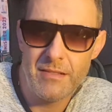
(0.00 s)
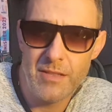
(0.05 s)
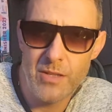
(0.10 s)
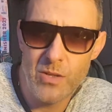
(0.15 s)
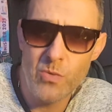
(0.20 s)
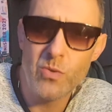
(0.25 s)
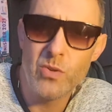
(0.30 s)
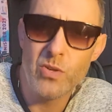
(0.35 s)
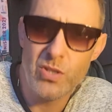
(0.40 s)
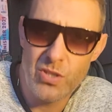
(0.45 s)
Who
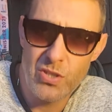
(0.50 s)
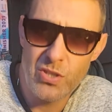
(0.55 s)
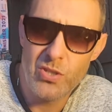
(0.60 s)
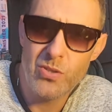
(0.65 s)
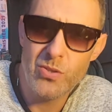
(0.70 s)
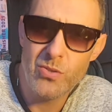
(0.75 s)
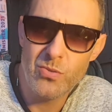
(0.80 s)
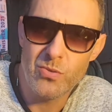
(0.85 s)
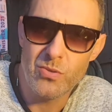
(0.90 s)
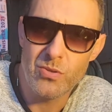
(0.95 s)
are we going to
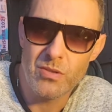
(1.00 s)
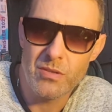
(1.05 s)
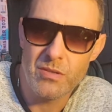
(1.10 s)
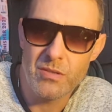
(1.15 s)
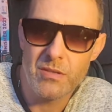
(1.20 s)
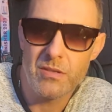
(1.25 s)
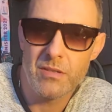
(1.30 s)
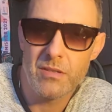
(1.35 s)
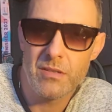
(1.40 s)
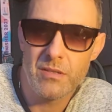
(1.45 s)
choose
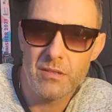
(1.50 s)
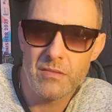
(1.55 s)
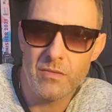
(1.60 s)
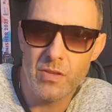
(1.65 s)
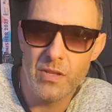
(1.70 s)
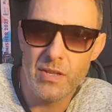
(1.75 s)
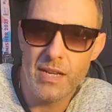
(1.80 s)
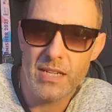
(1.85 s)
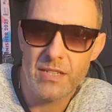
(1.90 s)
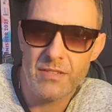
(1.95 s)
for
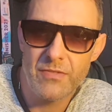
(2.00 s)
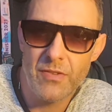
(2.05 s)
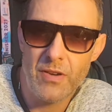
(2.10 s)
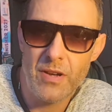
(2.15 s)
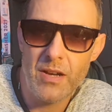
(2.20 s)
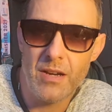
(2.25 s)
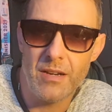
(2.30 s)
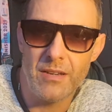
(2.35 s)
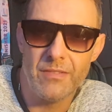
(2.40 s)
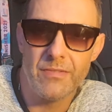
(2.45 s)
the next 5?
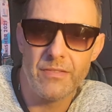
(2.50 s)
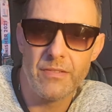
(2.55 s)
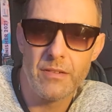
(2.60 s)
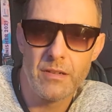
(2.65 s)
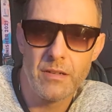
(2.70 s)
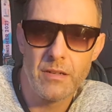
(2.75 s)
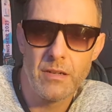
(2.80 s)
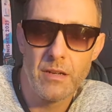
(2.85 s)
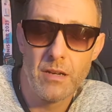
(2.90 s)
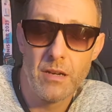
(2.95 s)
I
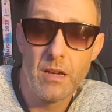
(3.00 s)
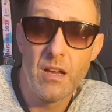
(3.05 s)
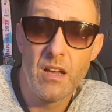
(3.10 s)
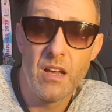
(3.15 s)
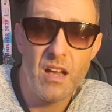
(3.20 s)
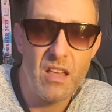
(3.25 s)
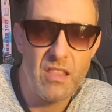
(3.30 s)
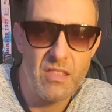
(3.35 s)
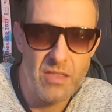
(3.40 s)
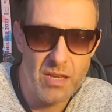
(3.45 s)

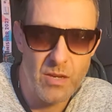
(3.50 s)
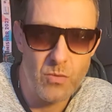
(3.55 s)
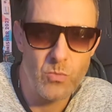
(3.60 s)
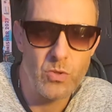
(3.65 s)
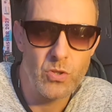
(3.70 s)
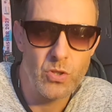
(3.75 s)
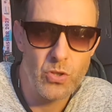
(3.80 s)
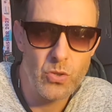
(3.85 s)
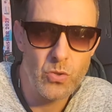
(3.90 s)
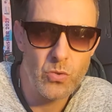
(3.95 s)
think we'll
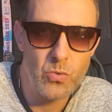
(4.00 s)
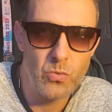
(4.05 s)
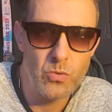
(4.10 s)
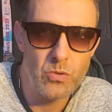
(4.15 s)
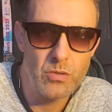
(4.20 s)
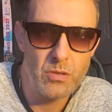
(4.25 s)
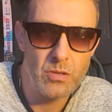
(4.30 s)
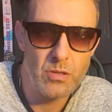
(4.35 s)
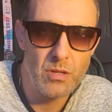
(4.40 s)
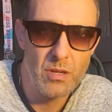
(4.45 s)

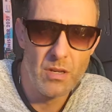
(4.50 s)
choose